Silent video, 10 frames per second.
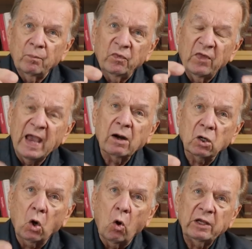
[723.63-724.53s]
they're
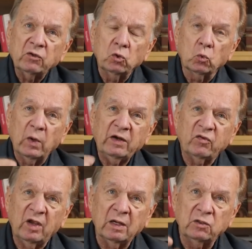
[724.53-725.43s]
going to
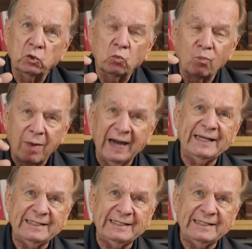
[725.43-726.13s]
reach into my